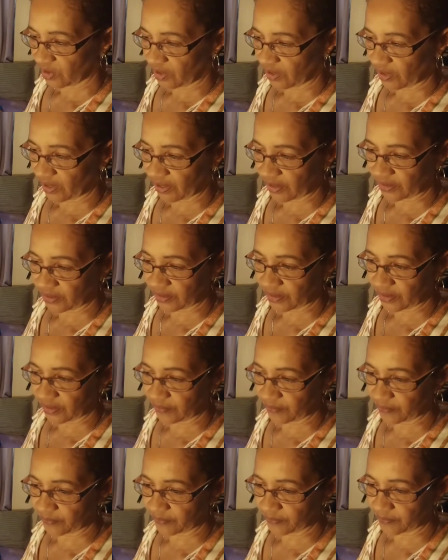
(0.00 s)
and
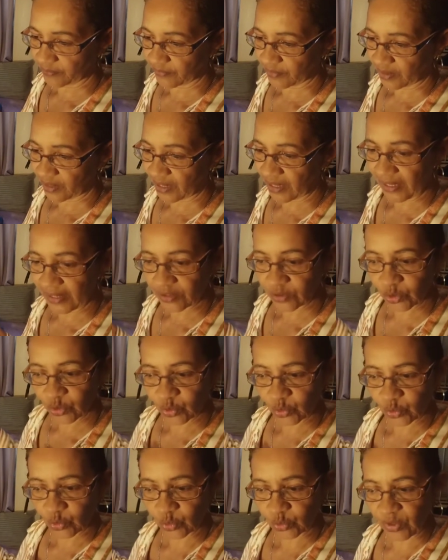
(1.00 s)
I had
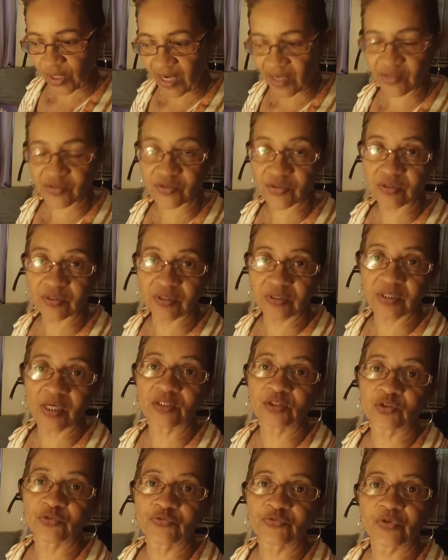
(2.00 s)
to ask the
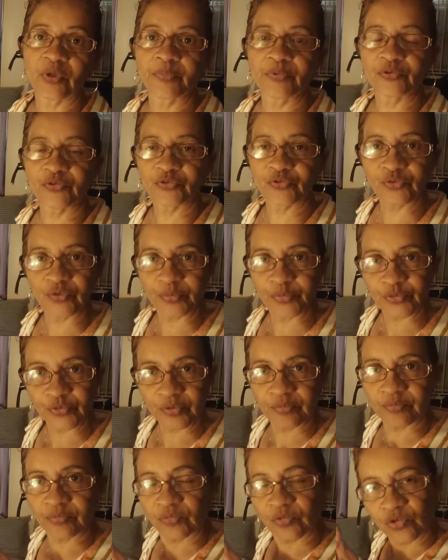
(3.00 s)
doctor for a
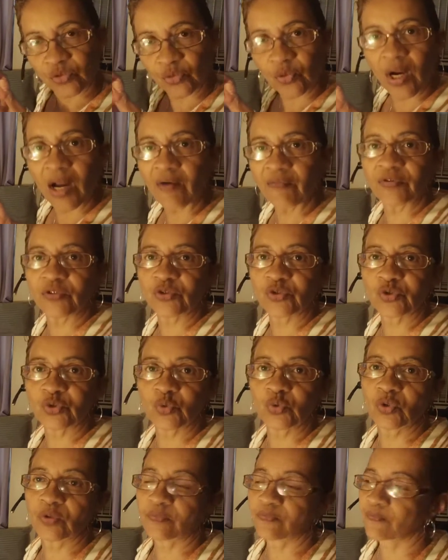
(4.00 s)
prescription to have it in
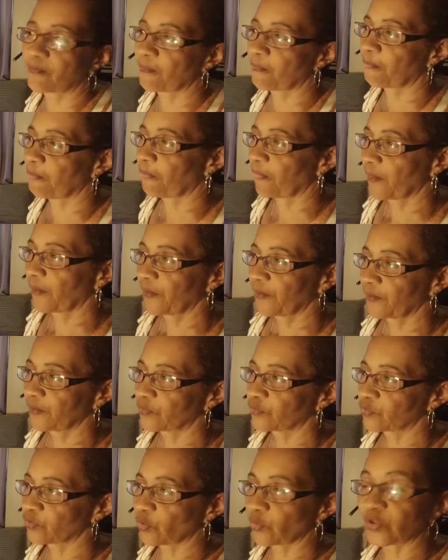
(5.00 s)
school.
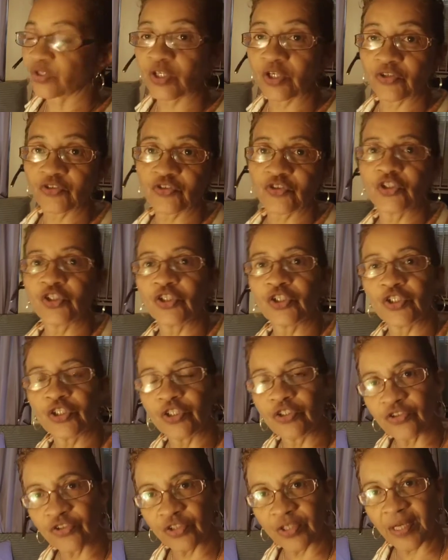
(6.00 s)
So in case she needed
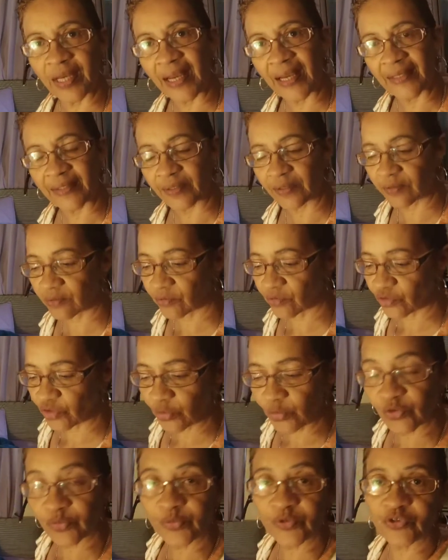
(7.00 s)
it, she had it. She
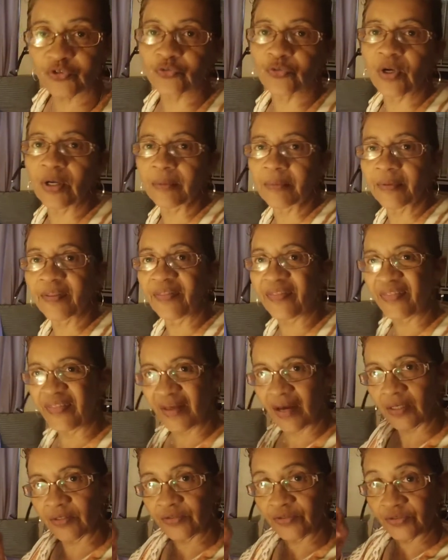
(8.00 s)
was prescribed
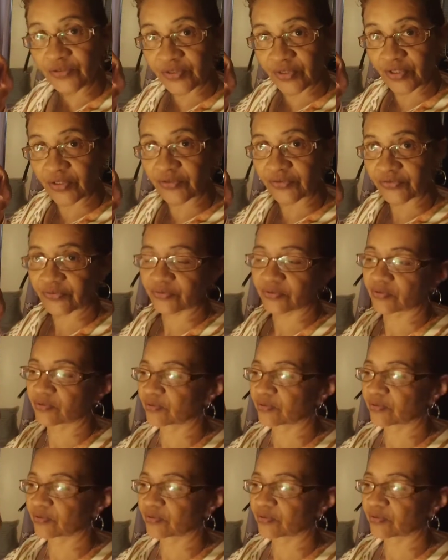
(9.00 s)
that disc.